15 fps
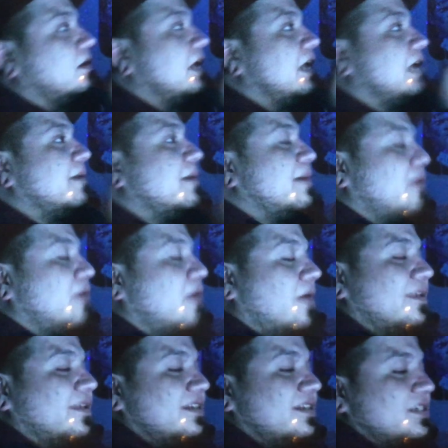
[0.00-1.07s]
Am I
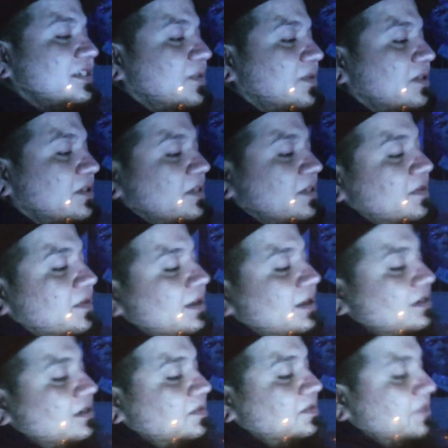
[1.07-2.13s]
probably gonna smoke something
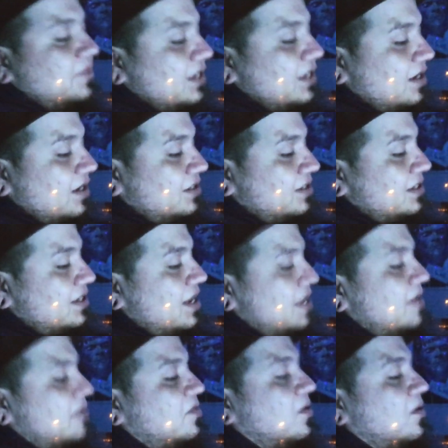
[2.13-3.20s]
else because I am
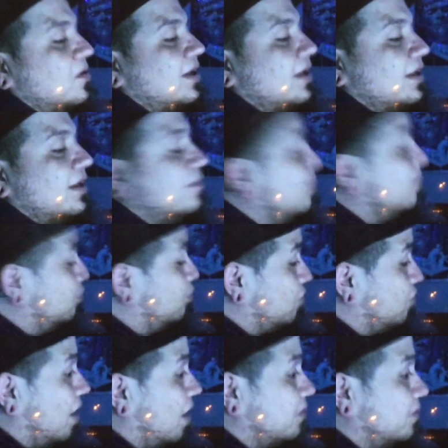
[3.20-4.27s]
who I am?
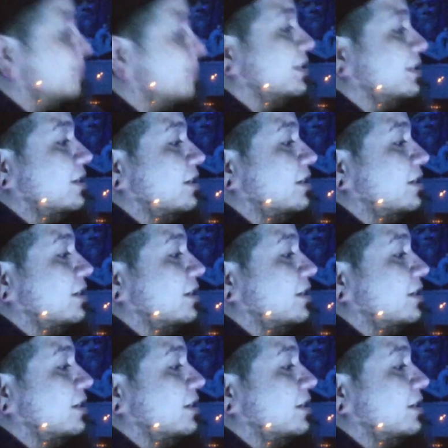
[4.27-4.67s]
Probably.